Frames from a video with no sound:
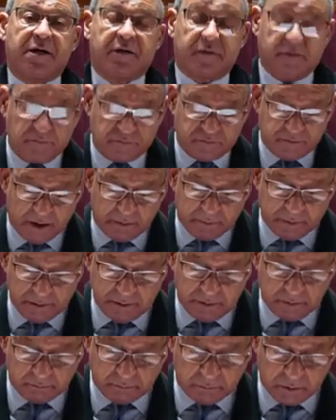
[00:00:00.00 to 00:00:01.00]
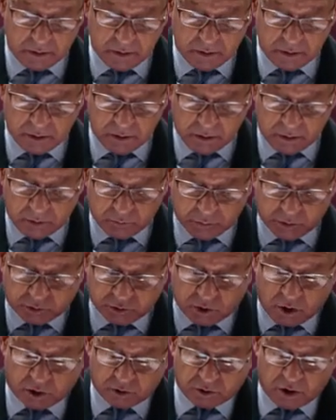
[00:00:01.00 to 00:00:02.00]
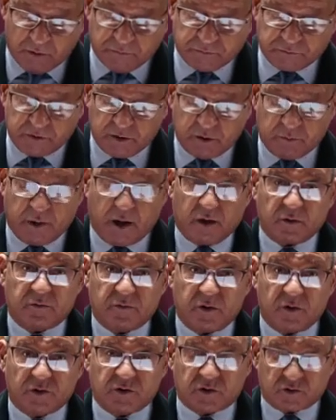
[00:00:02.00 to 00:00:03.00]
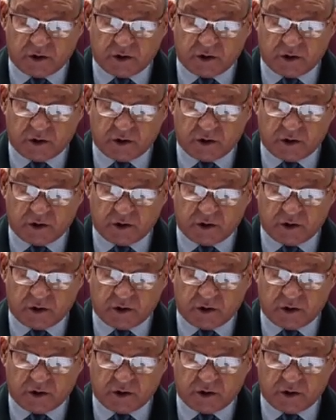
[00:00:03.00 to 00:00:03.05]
and the family. We talked often about those